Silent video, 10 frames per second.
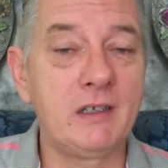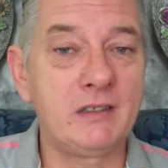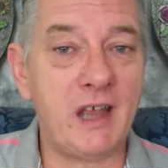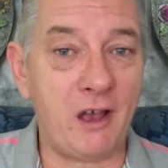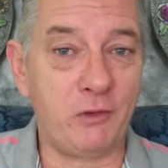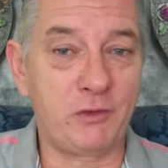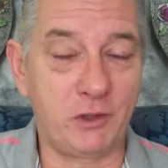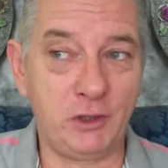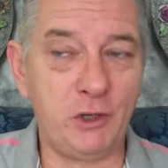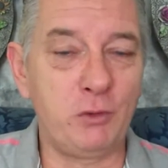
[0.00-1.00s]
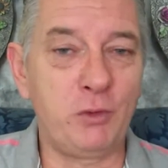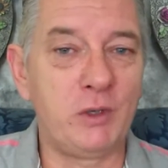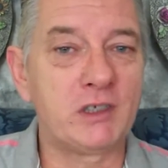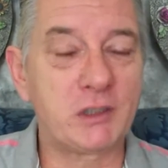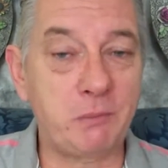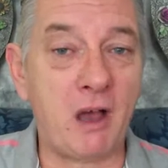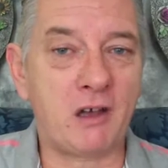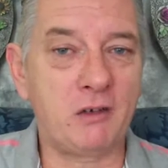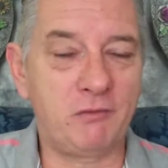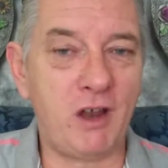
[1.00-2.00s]
Now, the new
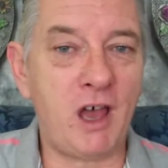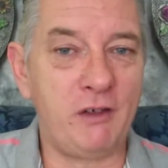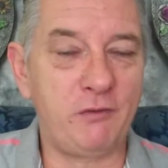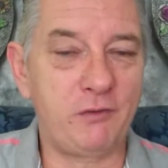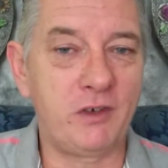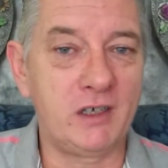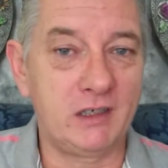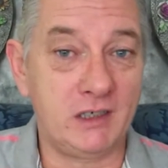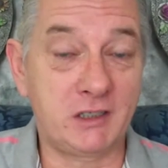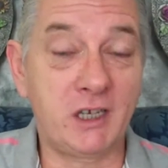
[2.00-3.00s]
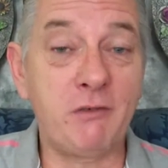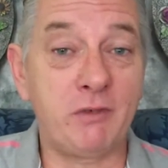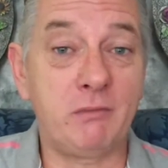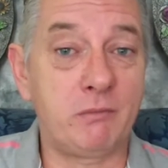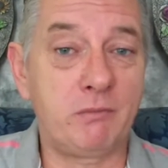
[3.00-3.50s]
spark of life is given